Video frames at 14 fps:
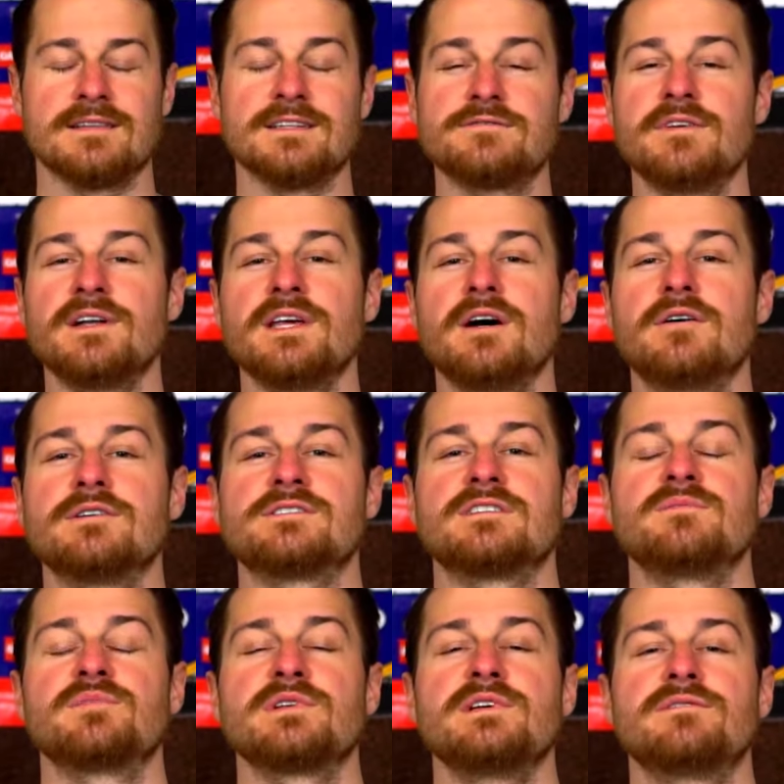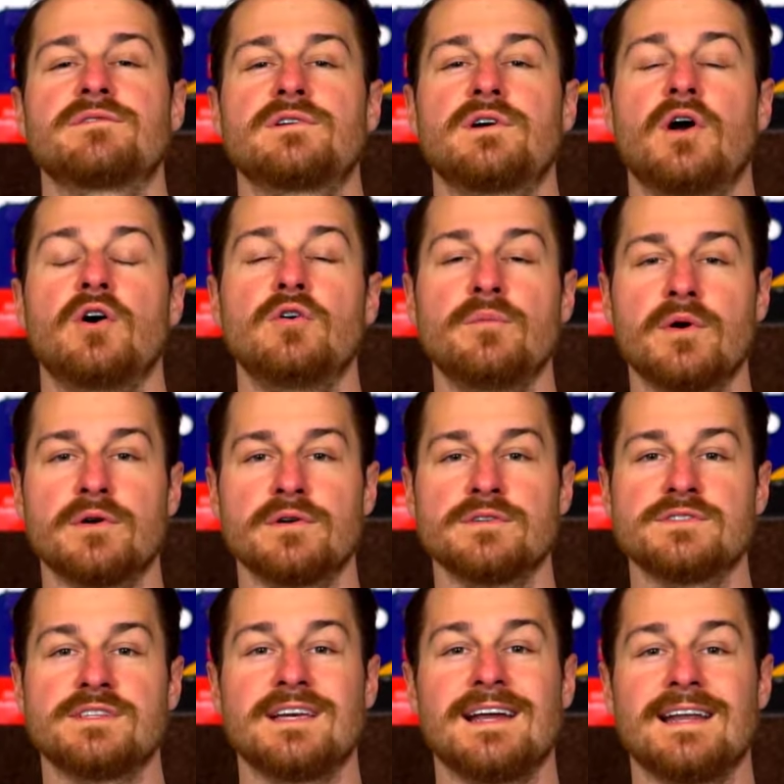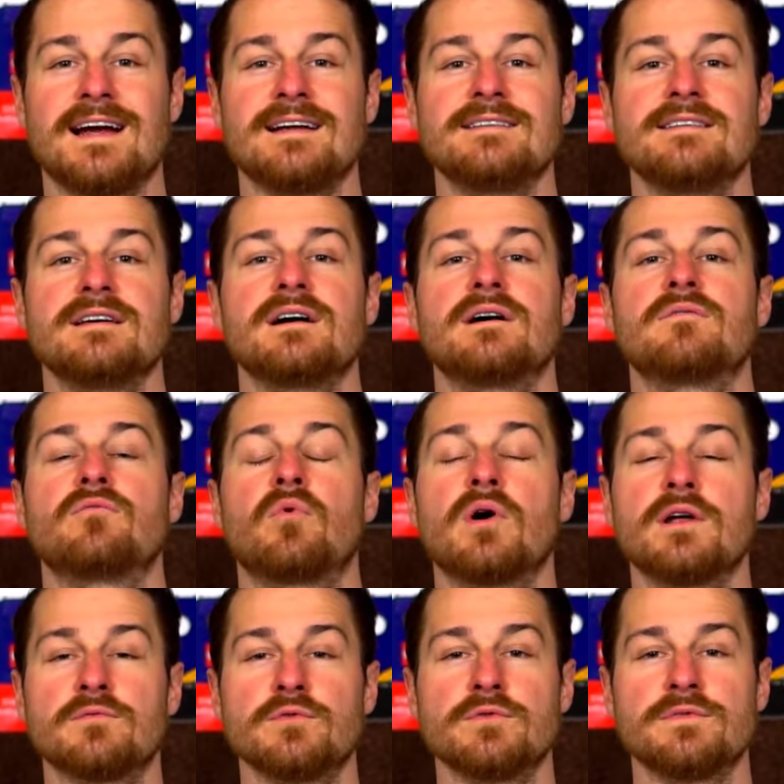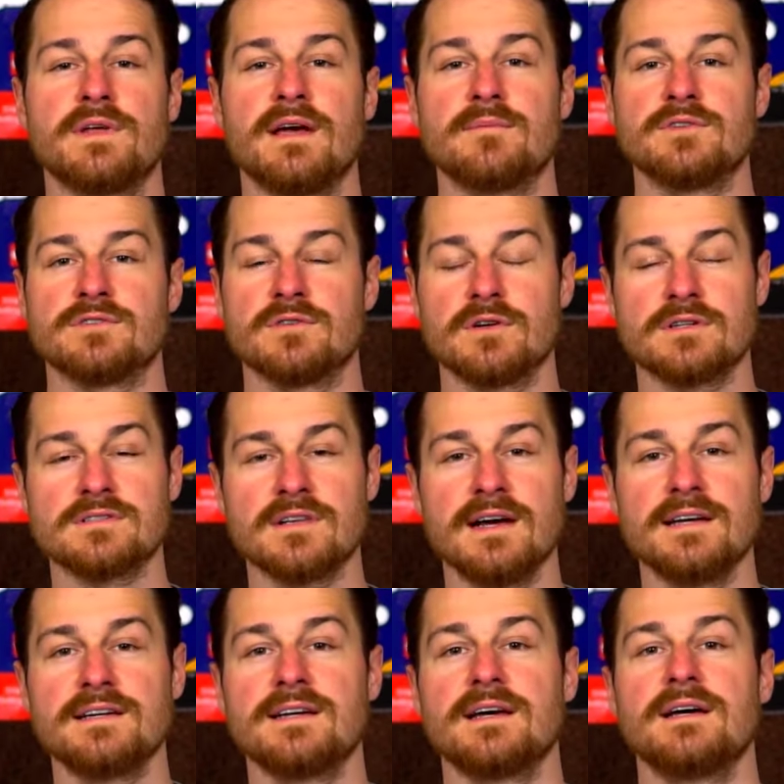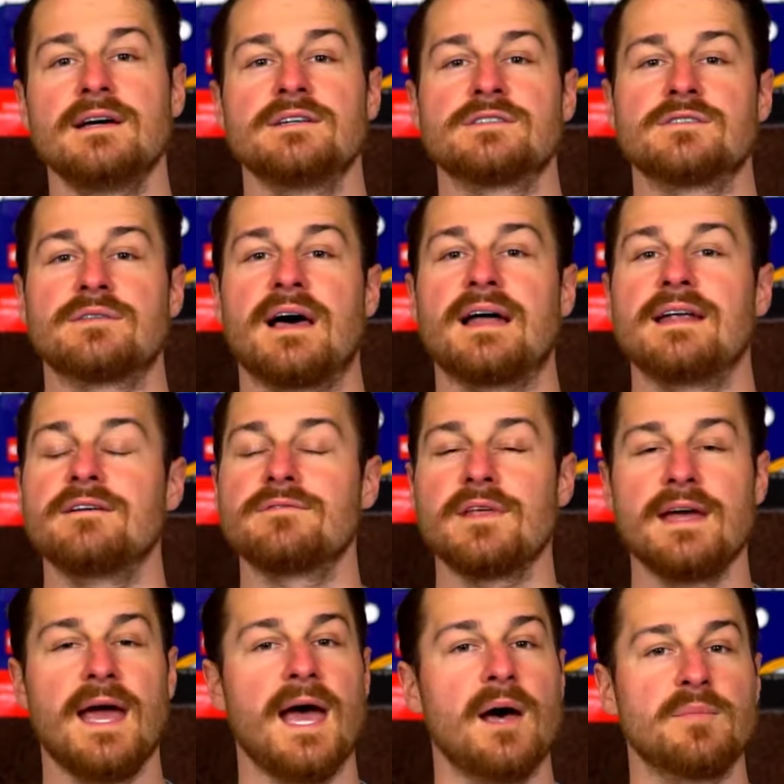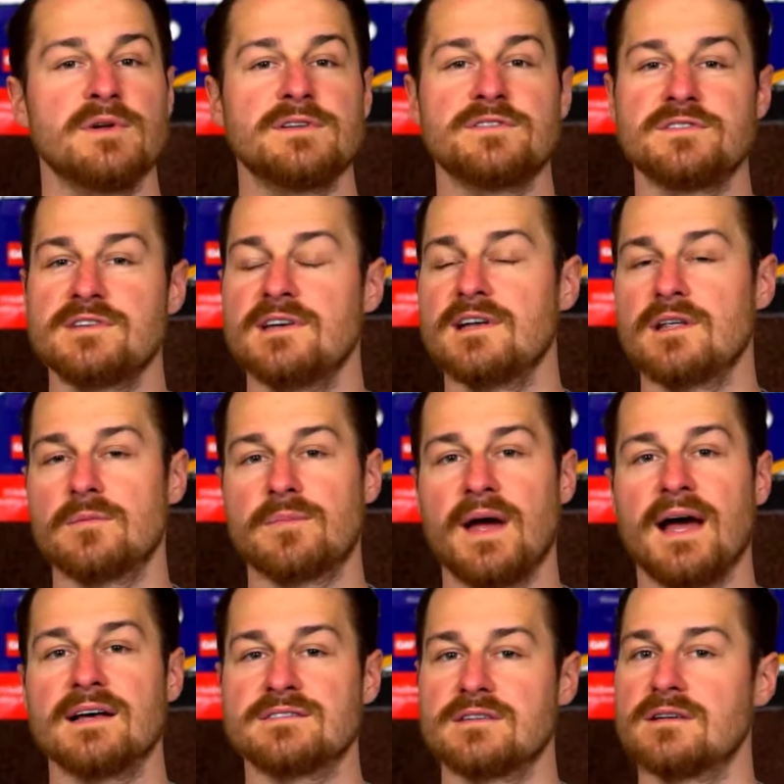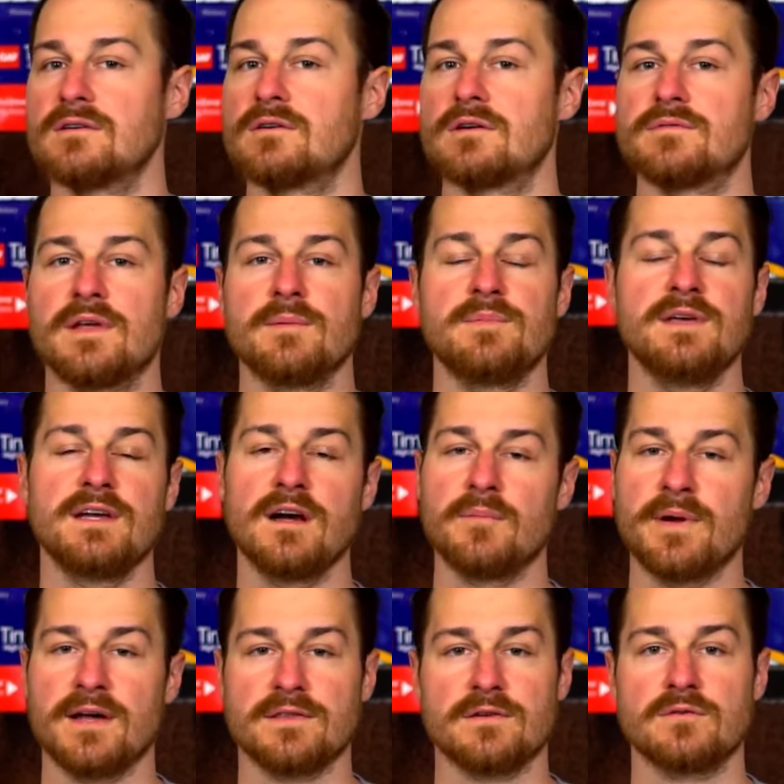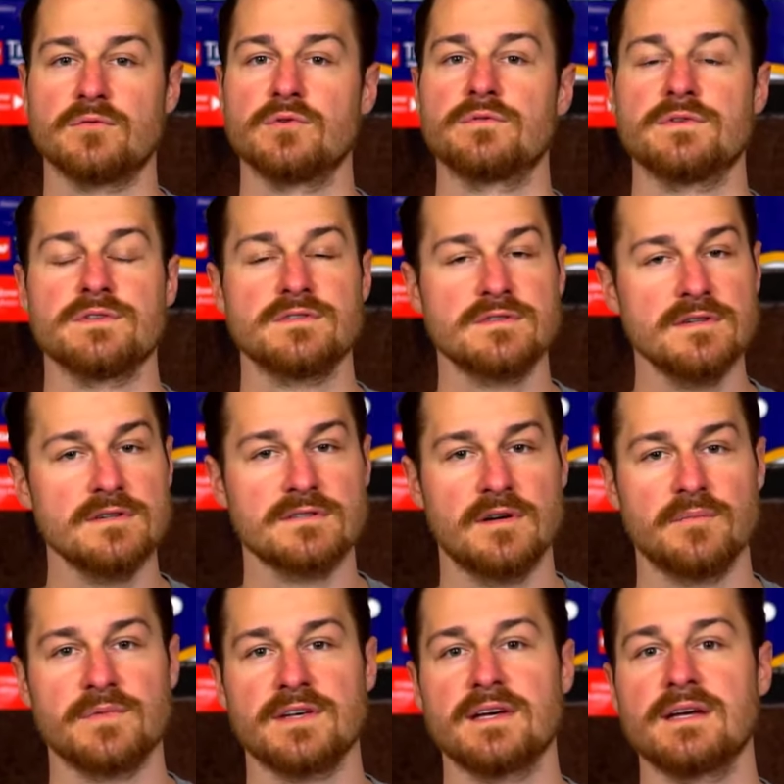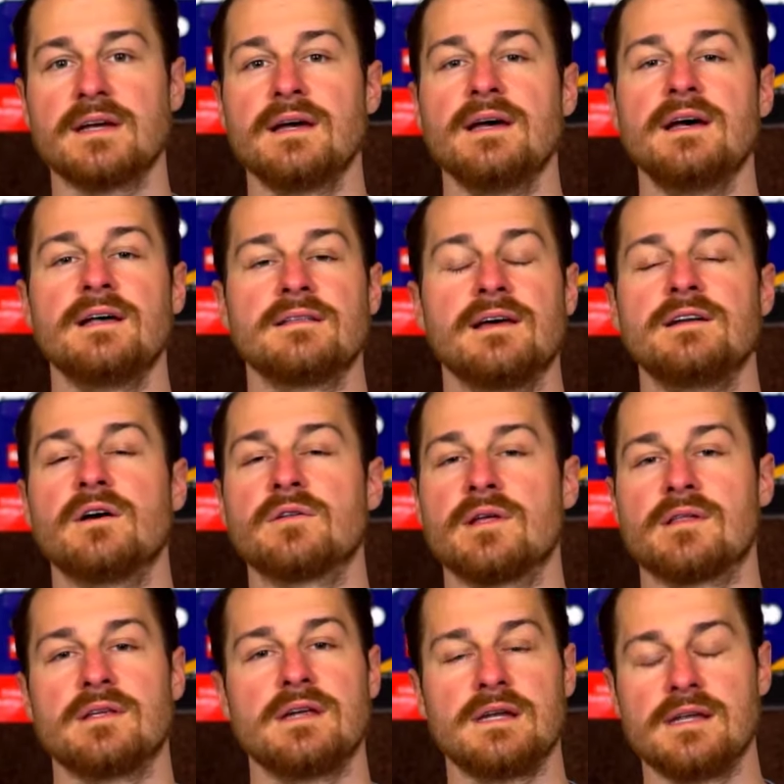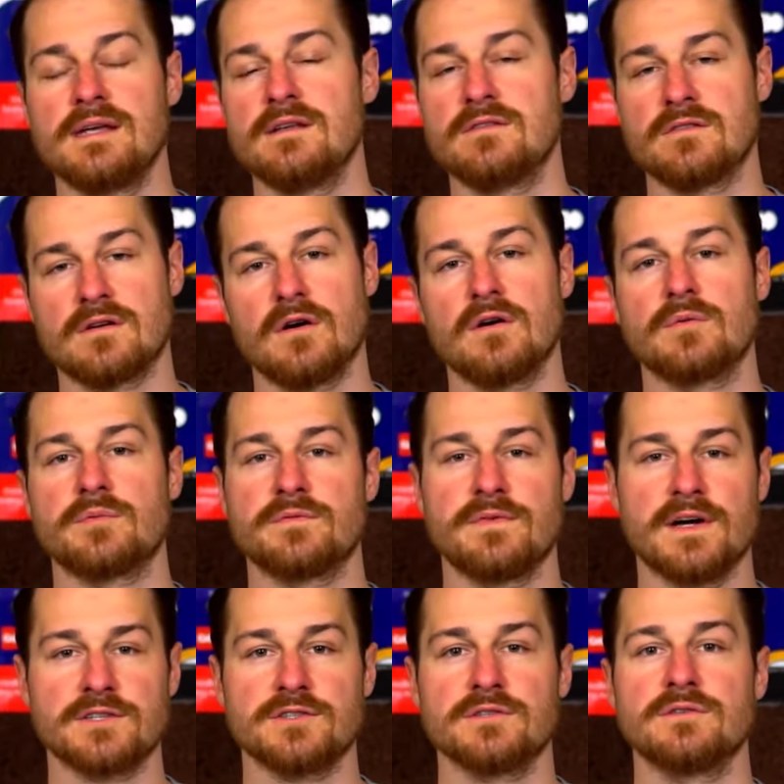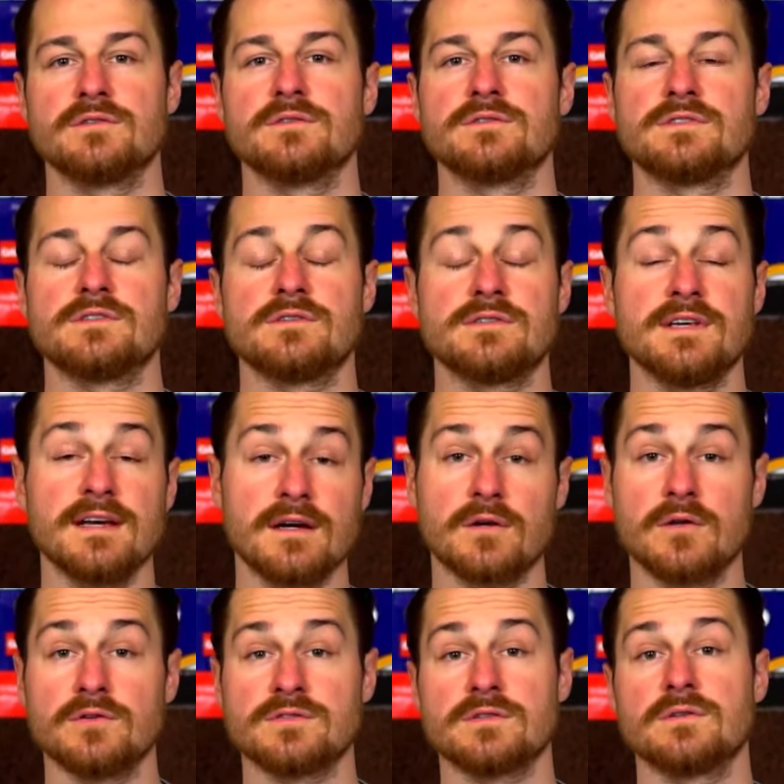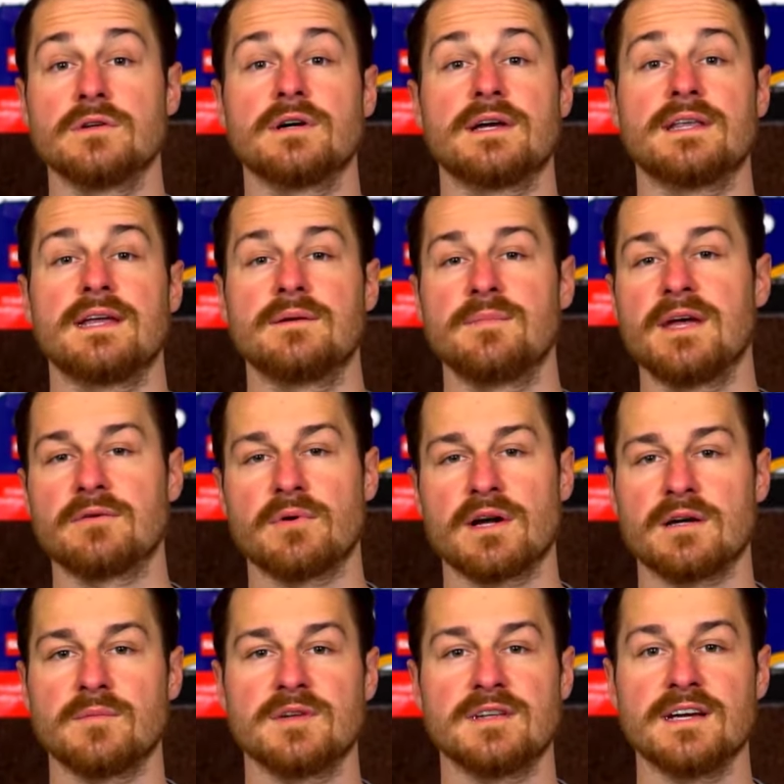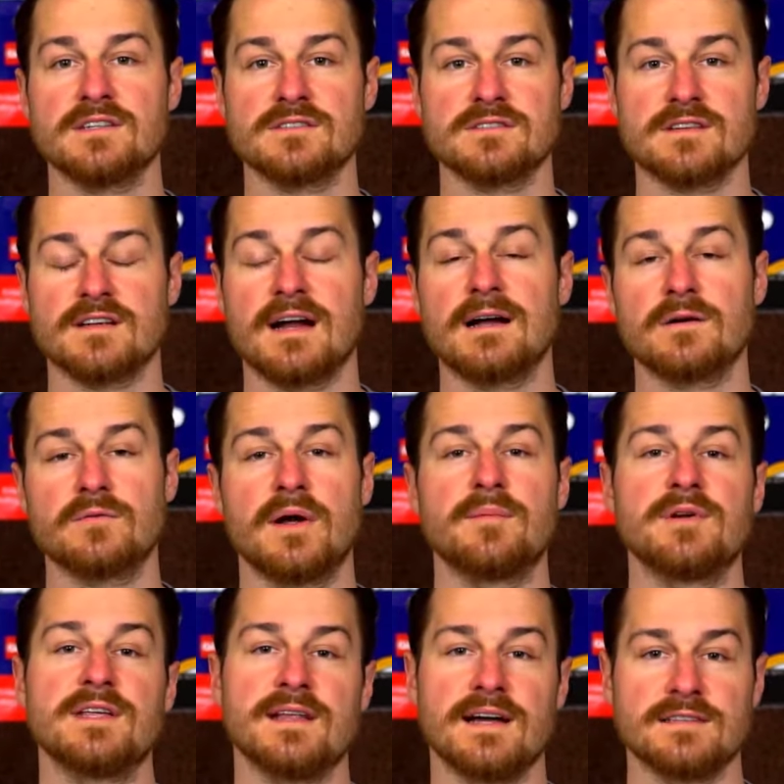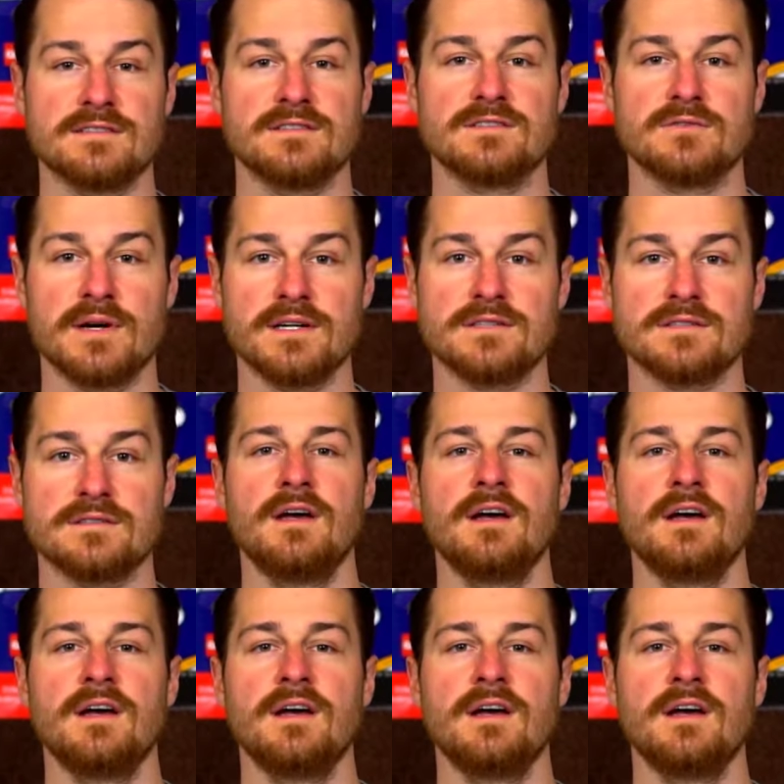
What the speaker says: This video is simply for homeowners to get an idea of what roof damage looks like, so that if they happen to see it in passing or if they peek up at their roof and see something, they know that they need to call a professional to take a closer look and then make recommendations on how to remedy that situation.